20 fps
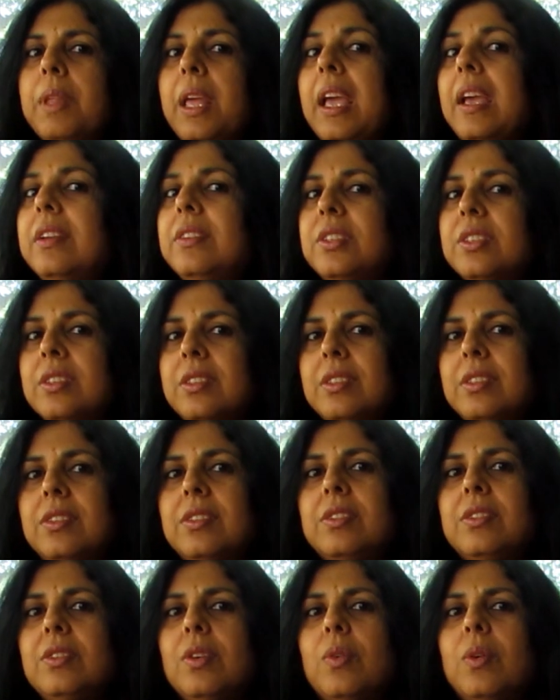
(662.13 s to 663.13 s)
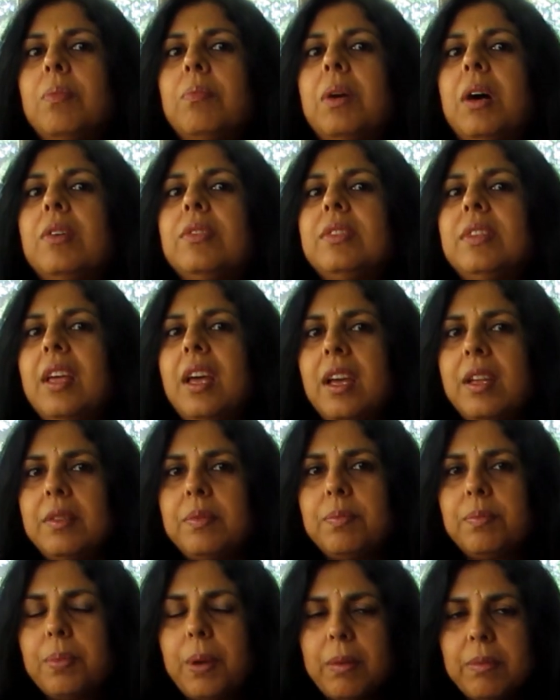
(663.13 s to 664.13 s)
agents know about that,
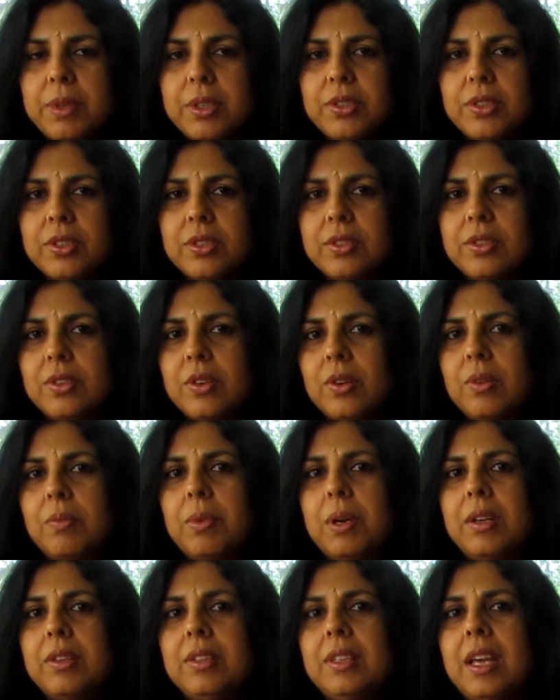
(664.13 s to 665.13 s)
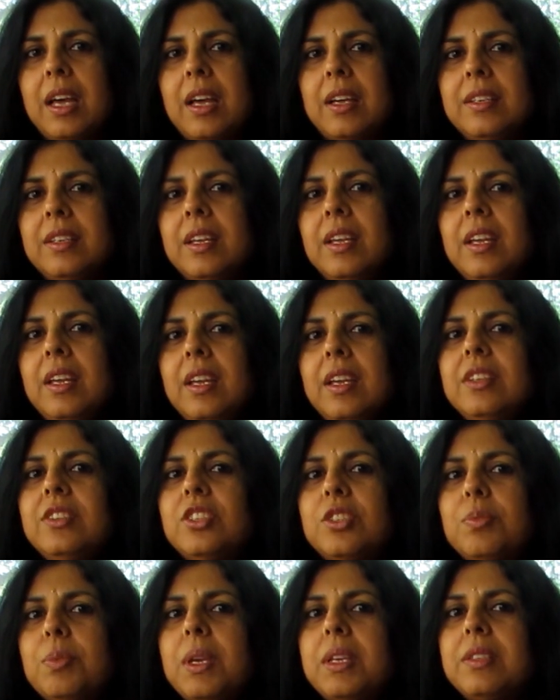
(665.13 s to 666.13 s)
publishers know about that. It
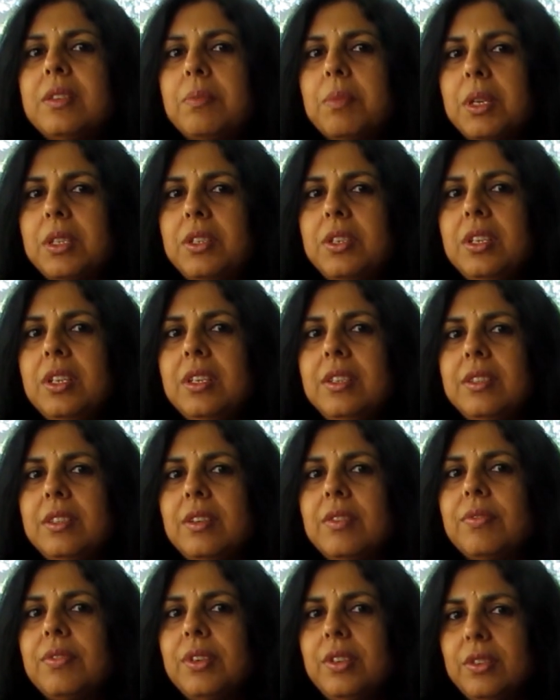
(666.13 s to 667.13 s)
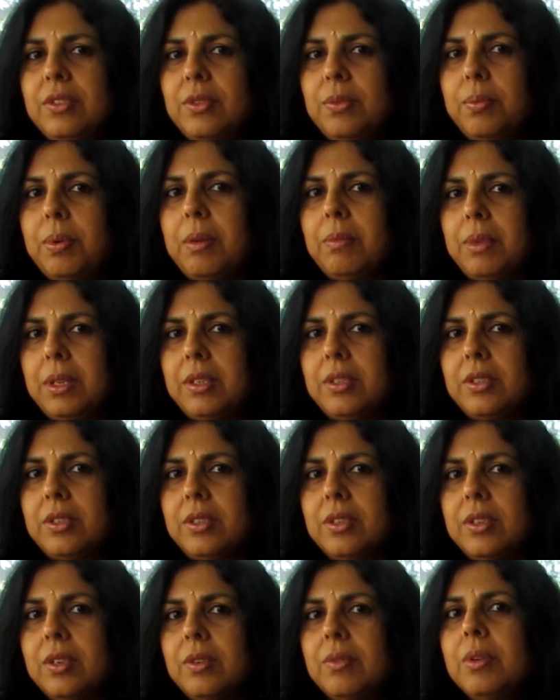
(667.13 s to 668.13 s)
just makes it much easier for you to
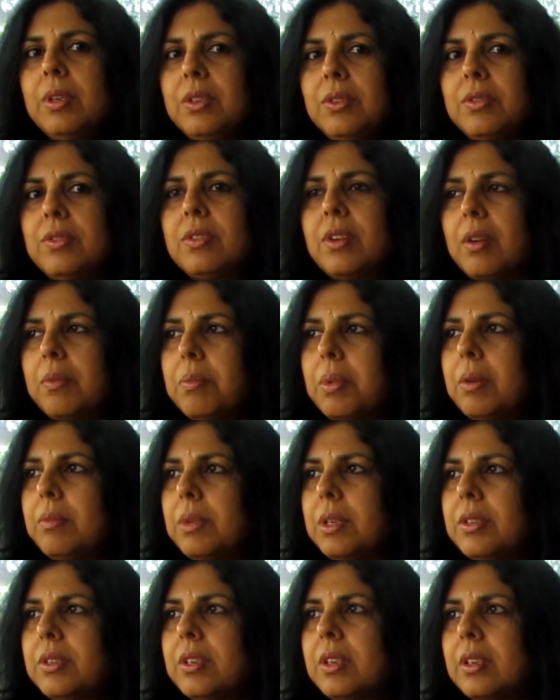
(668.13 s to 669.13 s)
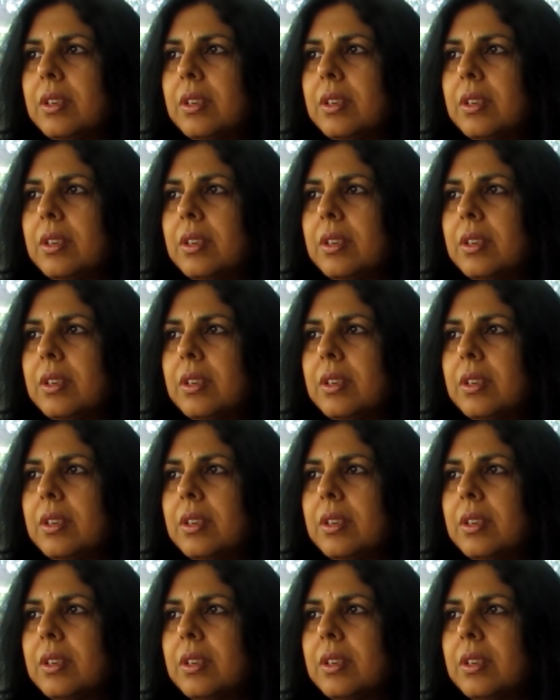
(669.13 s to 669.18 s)
publish when you start publishing.